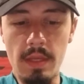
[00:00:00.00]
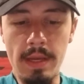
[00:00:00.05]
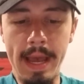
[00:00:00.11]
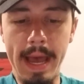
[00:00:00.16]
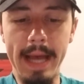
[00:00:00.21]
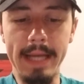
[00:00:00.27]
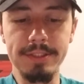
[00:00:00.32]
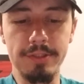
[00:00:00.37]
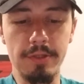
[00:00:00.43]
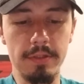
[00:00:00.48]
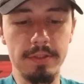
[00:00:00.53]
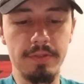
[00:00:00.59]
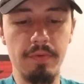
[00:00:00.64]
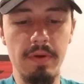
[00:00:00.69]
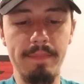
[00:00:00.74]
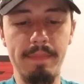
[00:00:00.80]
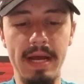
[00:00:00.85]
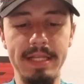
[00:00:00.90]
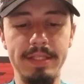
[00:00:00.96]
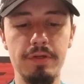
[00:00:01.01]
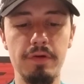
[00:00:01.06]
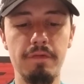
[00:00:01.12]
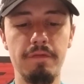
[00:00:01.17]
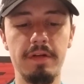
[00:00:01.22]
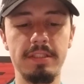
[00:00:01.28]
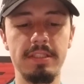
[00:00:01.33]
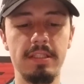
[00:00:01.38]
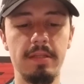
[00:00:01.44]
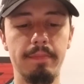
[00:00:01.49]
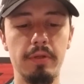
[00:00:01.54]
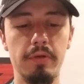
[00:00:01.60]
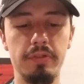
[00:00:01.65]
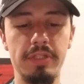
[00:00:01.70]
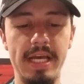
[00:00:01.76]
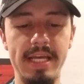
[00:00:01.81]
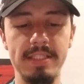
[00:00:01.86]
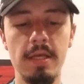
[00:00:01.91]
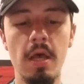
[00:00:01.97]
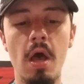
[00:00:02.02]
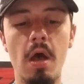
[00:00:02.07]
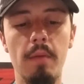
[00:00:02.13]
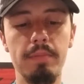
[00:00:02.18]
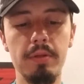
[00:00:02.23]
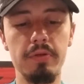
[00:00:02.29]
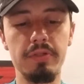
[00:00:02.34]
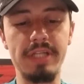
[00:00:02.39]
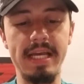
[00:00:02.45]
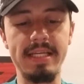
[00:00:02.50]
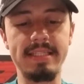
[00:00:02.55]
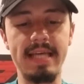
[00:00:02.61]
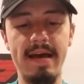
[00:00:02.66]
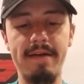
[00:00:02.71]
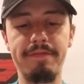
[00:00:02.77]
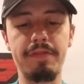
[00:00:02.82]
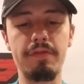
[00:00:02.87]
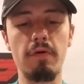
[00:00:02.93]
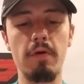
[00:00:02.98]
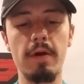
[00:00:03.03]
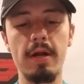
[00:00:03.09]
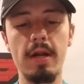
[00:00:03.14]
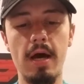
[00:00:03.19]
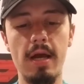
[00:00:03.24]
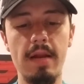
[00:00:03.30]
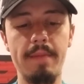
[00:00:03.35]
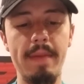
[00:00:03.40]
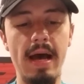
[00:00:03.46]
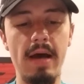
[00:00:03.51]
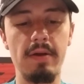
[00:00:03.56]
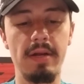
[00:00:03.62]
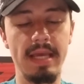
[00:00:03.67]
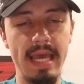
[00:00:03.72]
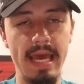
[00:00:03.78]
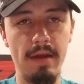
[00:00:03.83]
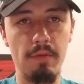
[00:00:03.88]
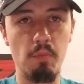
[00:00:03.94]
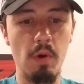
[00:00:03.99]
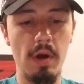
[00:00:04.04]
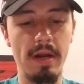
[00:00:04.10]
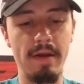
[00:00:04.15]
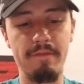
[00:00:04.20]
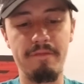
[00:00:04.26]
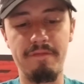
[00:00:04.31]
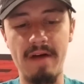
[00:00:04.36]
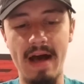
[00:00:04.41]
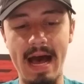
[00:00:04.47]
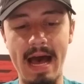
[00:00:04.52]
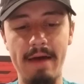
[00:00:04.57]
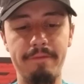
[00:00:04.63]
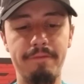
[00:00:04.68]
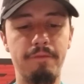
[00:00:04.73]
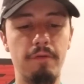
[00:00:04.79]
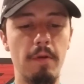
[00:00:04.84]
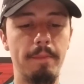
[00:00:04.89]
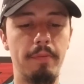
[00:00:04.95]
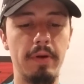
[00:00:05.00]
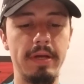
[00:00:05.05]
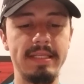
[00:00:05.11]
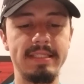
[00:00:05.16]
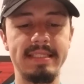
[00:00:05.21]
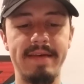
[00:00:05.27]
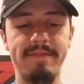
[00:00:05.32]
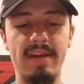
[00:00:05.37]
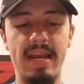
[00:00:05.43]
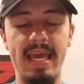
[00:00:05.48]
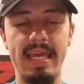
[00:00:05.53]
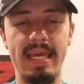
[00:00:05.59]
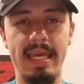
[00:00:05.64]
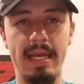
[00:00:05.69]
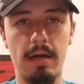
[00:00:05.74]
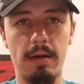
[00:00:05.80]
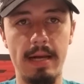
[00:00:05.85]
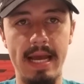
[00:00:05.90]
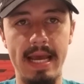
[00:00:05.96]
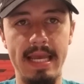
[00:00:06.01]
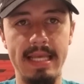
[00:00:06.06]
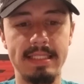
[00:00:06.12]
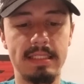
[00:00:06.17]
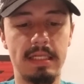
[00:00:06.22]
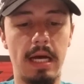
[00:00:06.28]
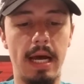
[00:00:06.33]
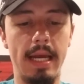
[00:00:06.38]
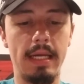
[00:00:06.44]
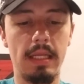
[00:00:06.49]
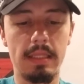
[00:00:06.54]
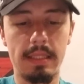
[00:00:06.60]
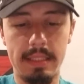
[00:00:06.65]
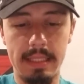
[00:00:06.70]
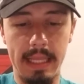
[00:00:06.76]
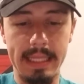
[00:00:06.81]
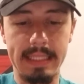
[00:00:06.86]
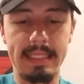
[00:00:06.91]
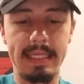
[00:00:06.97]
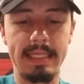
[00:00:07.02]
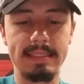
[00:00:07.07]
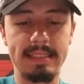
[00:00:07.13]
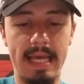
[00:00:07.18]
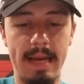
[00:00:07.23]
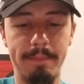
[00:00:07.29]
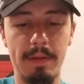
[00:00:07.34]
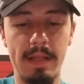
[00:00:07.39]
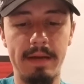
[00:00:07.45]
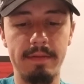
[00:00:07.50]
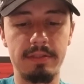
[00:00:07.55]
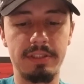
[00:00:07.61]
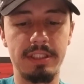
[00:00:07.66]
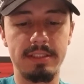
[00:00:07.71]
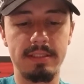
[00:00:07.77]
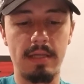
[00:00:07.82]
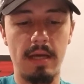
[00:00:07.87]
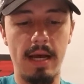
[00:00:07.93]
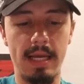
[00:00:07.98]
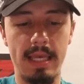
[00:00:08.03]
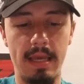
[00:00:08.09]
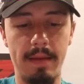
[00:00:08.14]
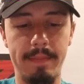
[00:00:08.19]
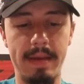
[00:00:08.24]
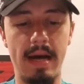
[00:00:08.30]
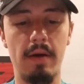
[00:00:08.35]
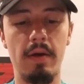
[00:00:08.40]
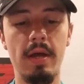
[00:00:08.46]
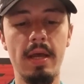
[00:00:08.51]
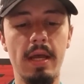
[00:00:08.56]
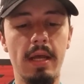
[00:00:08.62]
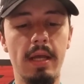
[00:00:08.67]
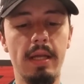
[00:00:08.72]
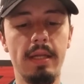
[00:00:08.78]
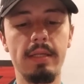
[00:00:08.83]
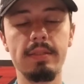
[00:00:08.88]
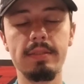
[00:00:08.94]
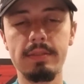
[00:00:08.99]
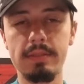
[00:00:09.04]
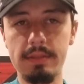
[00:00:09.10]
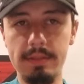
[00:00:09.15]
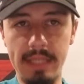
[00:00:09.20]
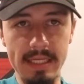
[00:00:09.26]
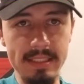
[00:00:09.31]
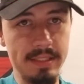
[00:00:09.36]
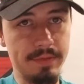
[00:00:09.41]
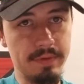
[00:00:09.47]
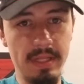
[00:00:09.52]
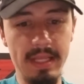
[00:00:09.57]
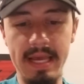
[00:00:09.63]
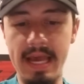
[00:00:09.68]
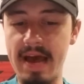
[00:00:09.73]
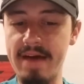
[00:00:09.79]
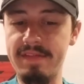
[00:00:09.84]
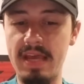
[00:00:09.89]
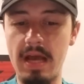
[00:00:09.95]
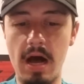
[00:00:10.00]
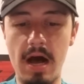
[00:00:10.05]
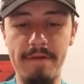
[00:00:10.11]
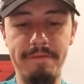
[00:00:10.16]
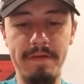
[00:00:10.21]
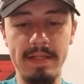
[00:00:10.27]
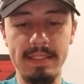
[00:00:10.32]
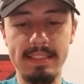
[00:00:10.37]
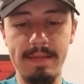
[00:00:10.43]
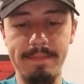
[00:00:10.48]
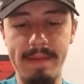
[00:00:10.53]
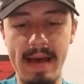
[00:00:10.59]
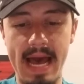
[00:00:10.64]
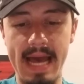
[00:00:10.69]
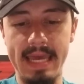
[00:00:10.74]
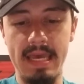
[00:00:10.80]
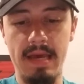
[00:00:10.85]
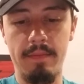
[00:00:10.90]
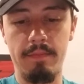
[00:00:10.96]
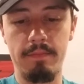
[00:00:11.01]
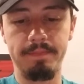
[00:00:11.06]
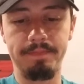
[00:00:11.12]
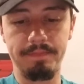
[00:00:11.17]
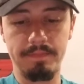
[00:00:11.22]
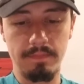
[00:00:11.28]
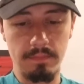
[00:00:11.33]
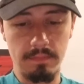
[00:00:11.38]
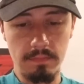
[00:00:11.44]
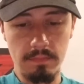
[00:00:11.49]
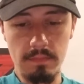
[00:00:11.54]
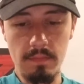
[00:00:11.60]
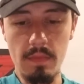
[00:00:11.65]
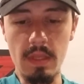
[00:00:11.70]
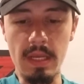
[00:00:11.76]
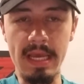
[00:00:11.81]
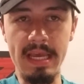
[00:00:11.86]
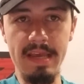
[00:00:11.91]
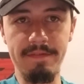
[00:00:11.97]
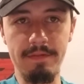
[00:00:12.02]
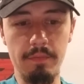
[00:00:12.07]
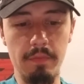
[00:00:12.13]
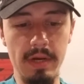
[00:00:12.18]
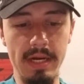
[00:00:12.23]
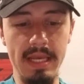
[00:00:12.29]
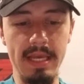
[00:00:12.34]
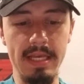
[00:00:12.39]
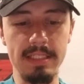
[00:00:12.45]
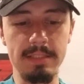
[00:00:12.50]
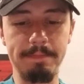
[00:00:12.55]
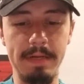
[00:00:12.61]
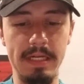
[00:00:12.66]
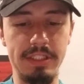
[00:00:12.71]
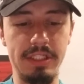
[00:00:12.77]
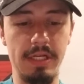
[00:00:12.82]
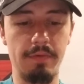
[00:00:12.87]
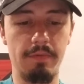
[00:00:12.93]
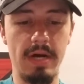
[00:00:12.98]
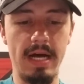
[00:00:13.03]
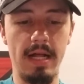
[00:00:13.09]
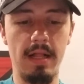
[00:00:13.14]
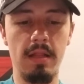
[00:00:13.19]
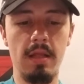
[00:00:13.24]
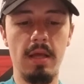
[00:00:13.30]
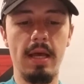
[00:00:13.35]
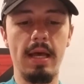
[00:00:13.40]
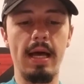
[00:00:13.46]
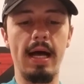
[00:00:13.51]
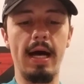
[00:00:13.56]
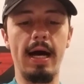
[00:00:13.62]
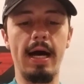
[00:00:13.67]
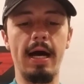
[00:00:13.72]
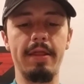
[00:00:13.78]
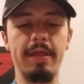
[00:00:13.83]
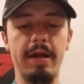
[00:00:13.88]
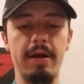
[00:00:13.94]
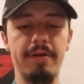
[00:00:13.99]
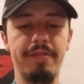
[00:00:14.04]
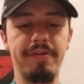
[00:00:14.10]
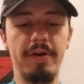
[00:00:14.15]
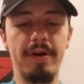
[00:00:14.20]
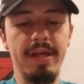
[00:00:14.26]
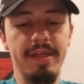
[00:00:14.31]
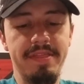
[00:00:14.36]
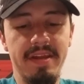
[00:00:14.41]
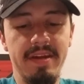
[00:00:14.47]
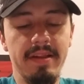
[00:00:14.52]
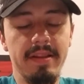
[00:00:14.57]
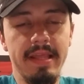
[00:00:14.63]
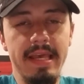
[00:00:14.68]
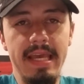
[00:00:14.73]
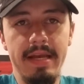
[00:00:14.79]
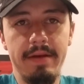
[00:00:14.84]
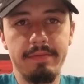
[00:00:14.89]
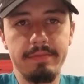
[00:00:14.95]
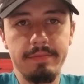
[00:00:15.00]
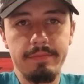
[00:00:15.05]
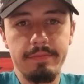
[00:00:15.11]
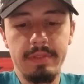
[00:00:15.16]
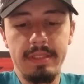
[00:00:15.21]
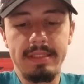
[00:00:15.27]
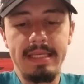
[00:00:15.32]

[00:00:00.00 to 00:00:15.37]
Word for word: Astros to win by two versus the Blue Jays. Blue Jays have Thornton on the mound again, one in five, 4.78 ERA. He's kind of like the example I was just talking about. Doesn't really have the offense to back him, even when he is pitching well. Uh, they are 30th in the league with a